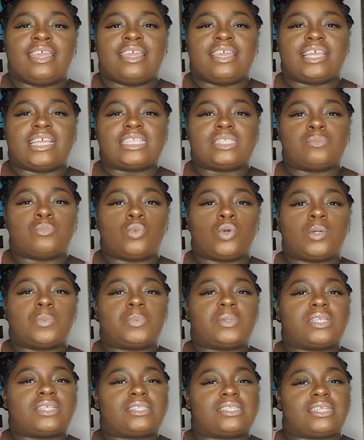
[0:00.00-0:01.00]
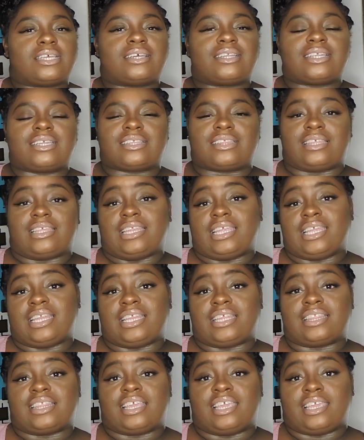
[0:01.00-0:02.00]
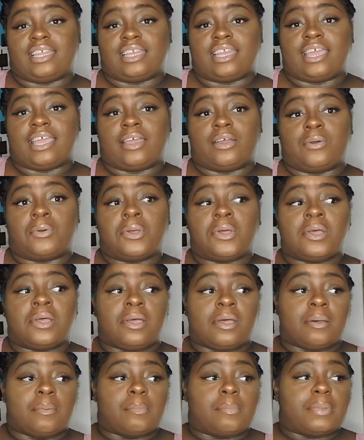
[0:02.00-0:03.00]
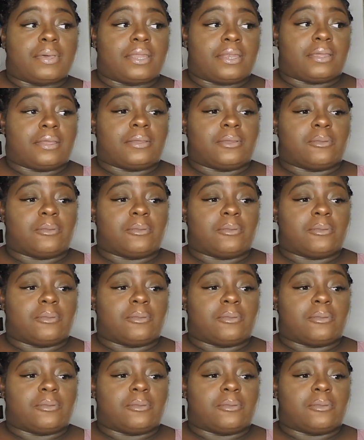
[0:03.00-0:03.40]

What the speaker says: it's more platonic than anything now. But,